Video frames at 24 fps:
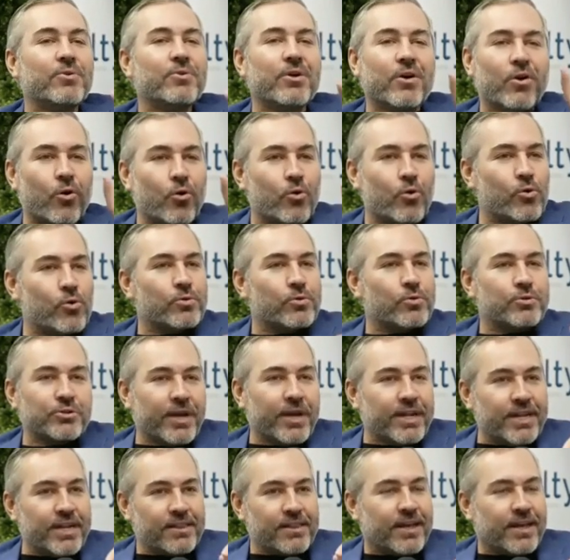do a whole
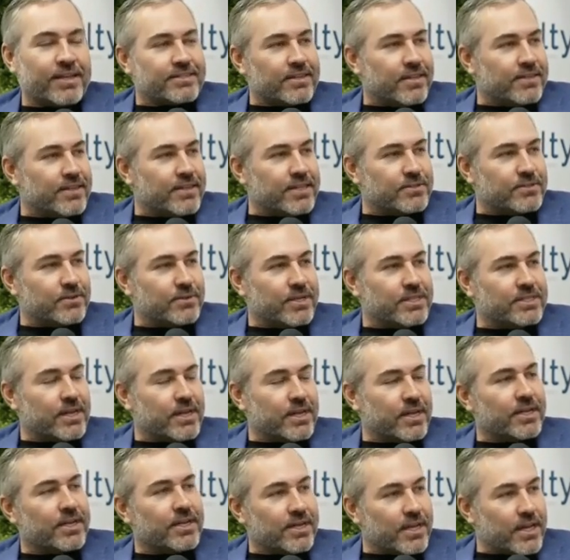training class on this
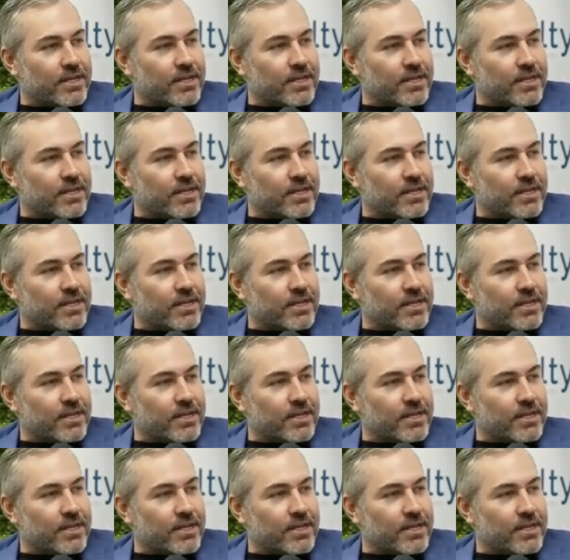inside of